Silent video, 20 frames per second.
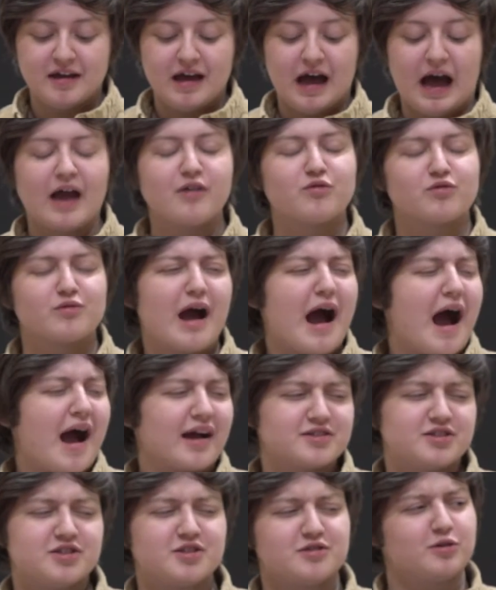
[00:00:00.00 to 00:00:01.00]
I
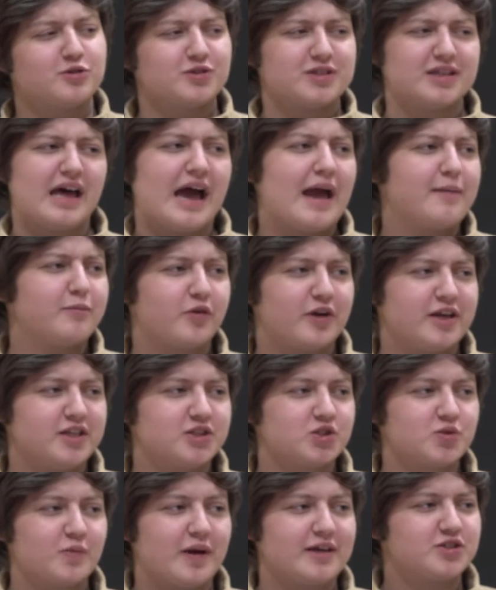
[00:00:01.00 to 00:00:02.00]
rocked those lime green
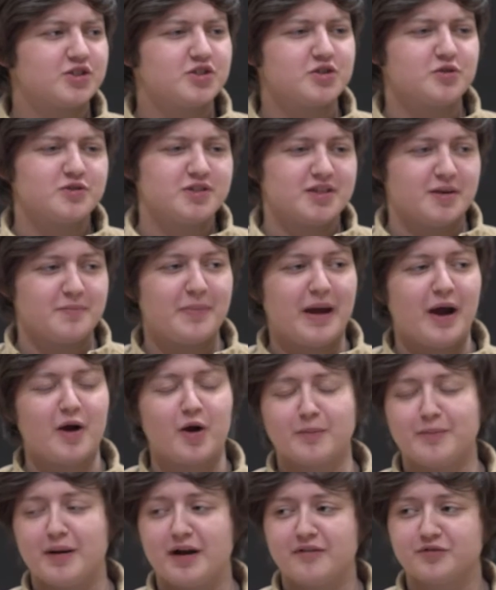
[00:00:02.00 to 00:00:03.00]
sweatsuits and
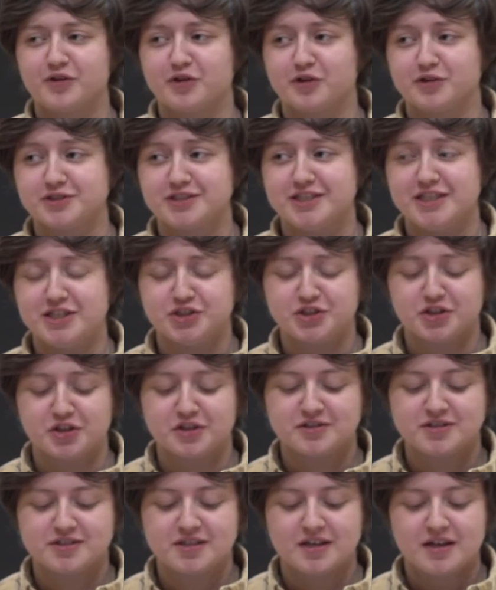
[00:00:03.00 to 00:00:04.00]
Powerpuff Girl
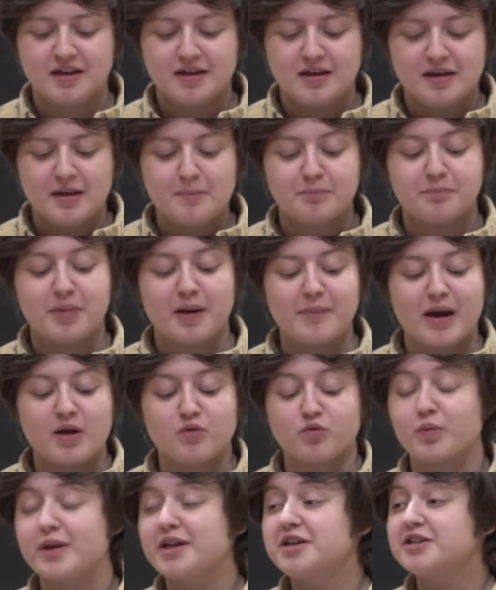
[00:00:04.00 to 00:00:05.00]
t-shirts. But my
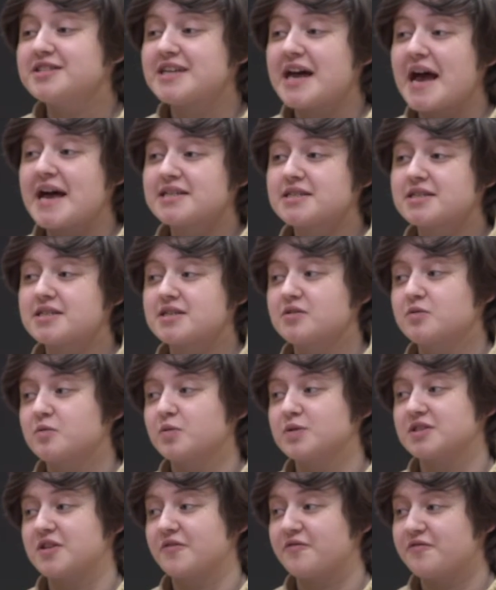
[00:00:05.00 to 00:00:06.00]
real test
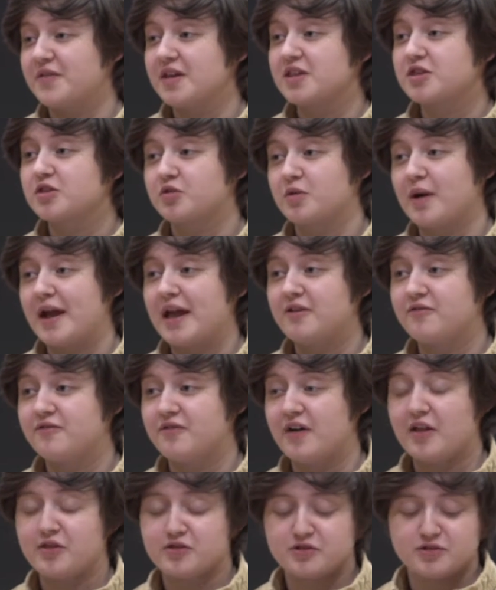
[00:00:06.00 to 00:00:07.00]
was the 5th grade
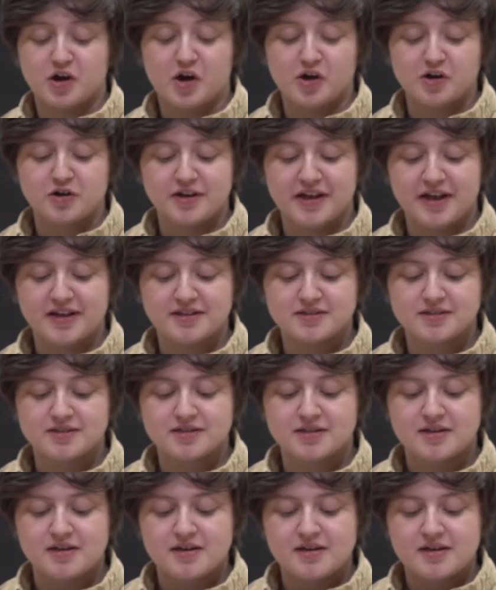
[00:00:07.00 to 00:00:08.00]
father-daughter
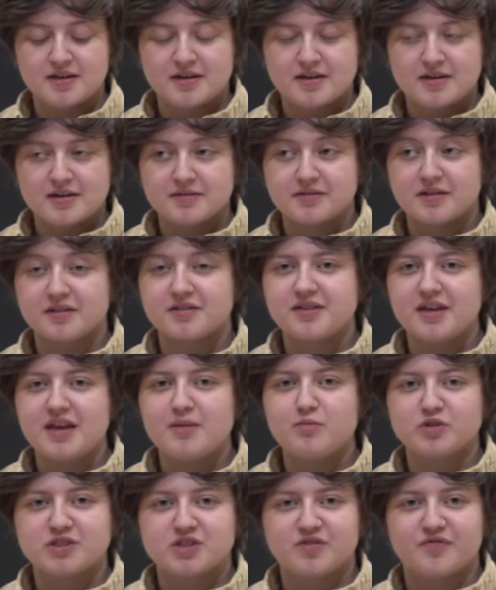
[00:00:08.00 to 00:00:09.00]
dance. The
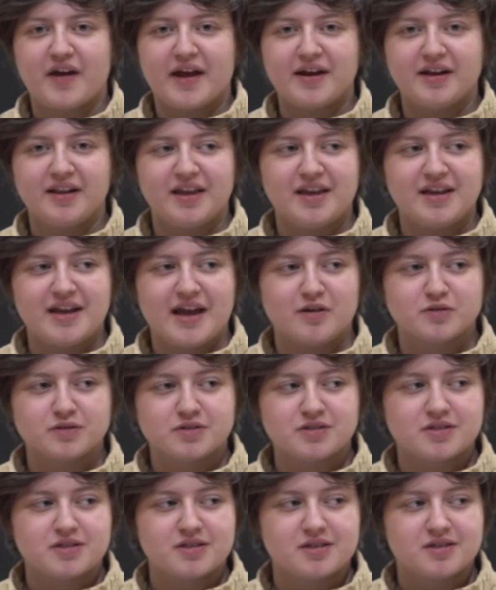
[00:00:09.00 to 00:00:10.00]
theme was finally
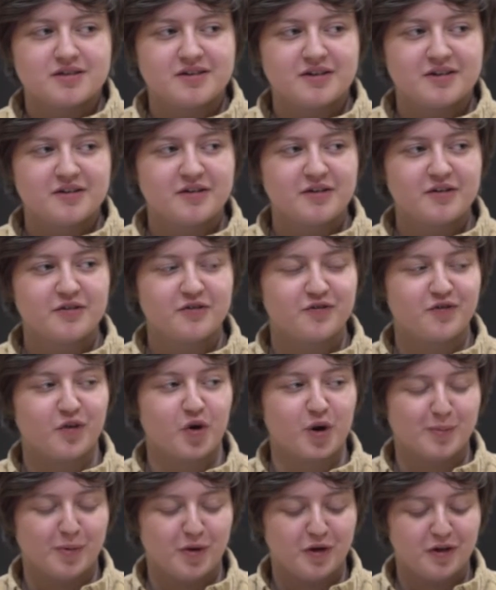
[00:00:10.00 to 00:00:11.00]
announced:
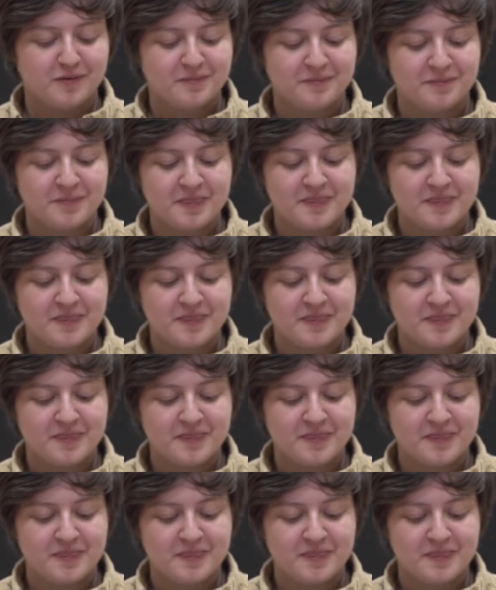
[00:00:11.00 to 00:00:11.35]
formal.